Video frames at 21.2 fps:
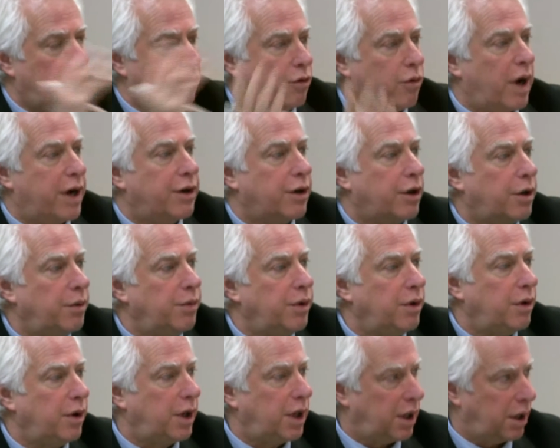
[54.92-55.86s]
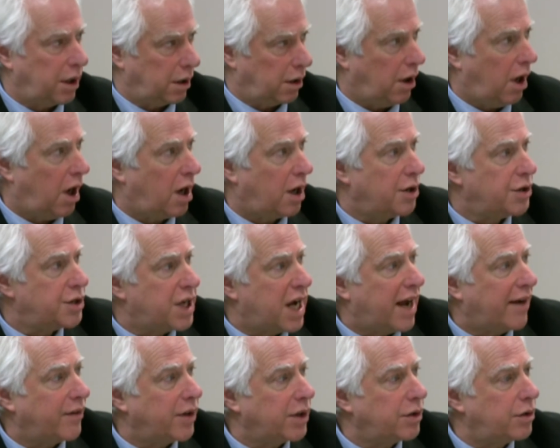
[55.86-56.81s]
greater community at large
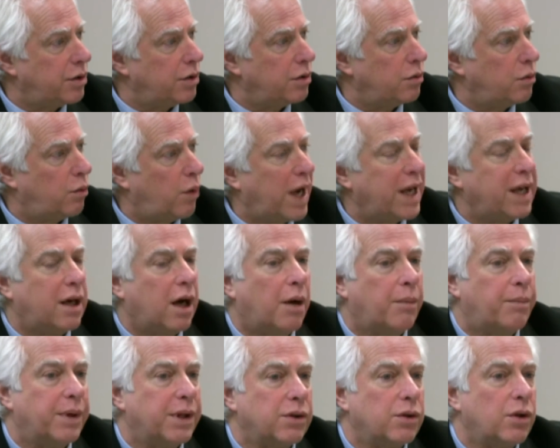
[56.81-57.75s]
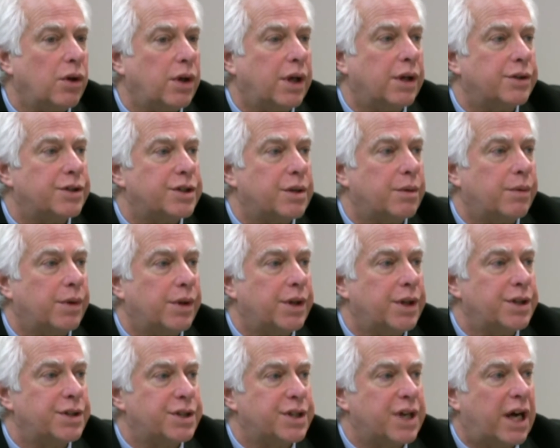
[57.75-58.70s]
having to wake up and look at some of
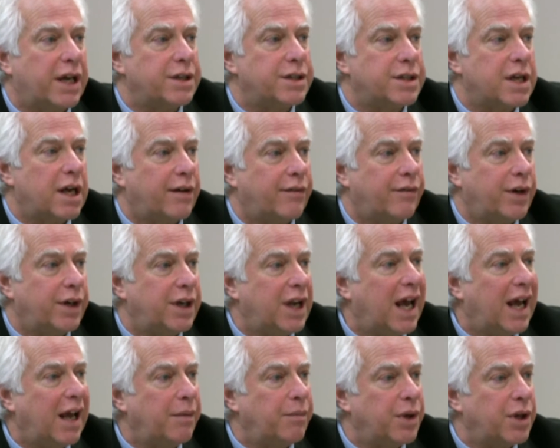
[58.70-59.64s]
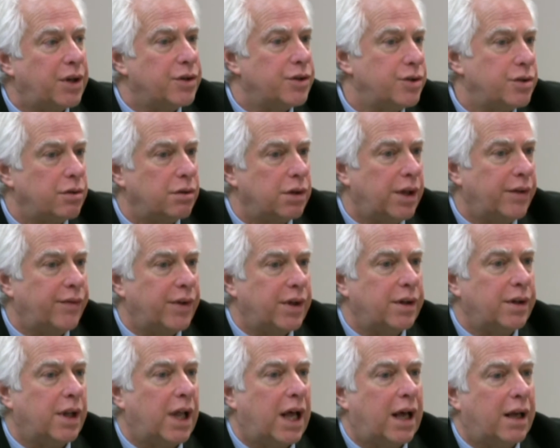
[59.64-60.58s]
these sites every day because you live
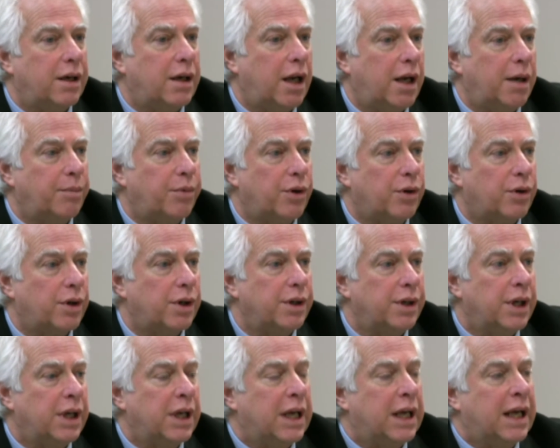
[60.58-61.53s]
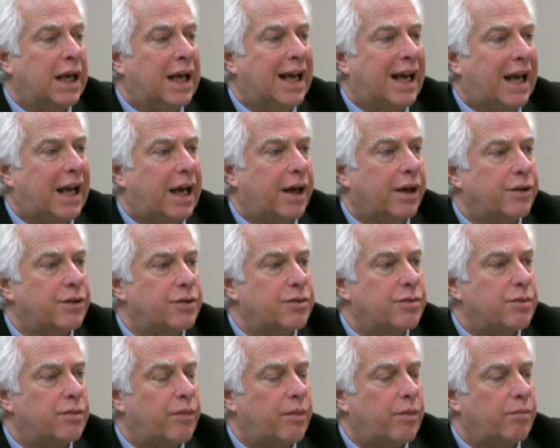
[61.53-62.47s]
in that neighborhood, and
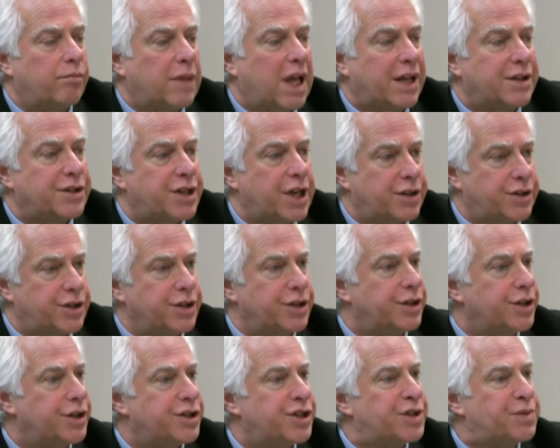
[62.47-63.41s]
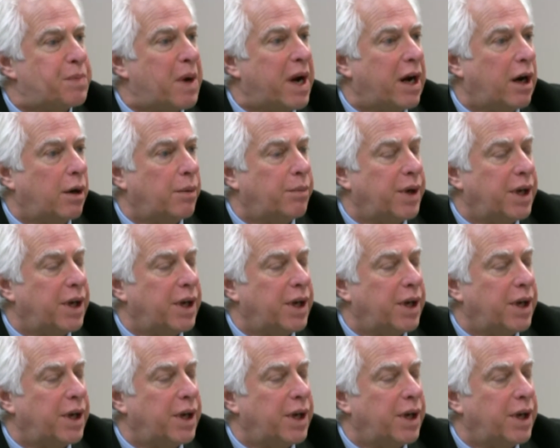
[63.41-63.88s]
that sense of despair